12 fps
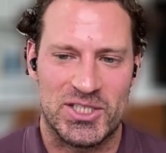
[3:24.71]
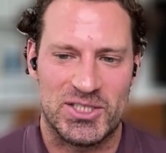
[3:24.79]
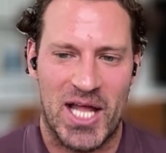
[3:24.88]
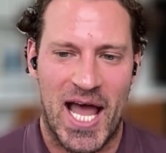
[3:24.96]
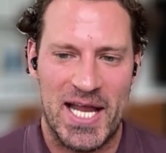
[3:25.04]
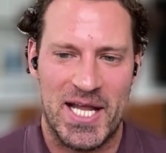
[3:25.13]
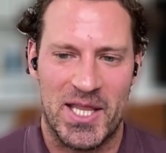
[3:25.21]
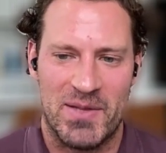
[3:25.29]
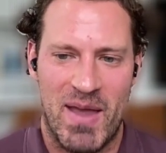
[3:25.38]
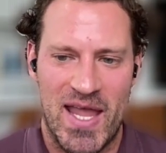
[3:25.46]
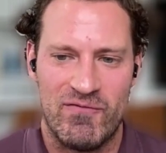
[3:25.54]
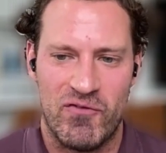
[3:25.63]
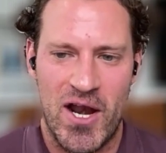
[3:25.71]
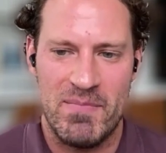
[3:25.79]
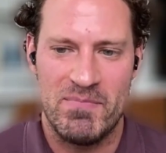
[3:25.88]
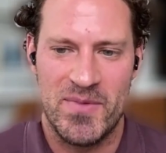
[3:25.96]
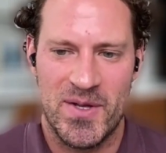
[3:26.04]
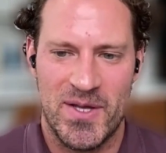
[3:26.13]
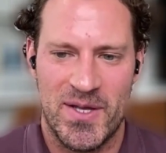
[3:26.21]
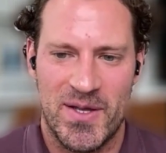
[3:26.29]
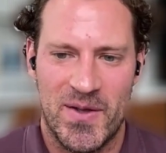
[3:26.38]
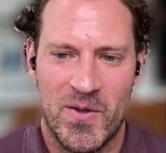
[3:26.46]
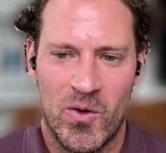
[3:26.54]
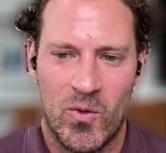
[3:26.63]
assigned on the mainframe
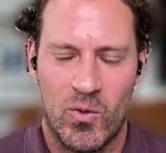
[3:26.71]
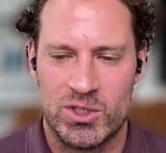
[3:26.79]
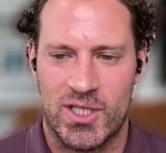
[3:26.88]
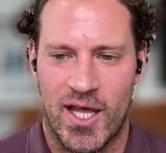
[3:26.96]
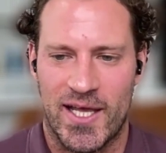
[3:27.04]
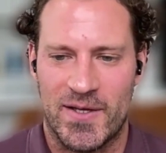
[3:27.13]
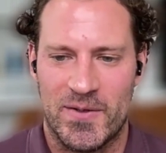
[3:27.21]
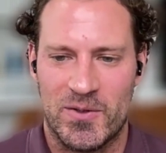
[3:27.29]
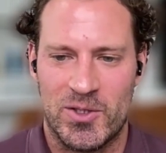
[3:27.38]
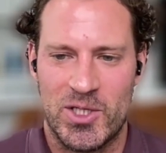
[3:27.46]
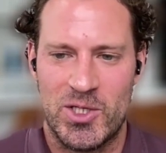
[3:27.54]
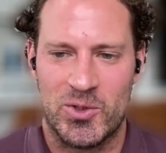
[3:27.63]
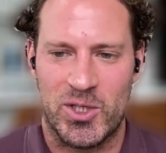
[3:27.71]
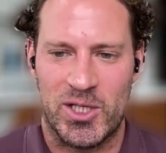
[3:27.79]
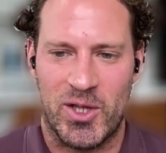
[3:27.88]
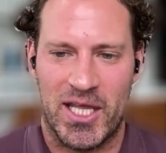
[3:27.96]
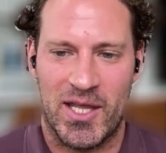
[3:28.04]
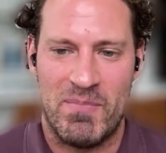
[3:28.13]
was like literally like a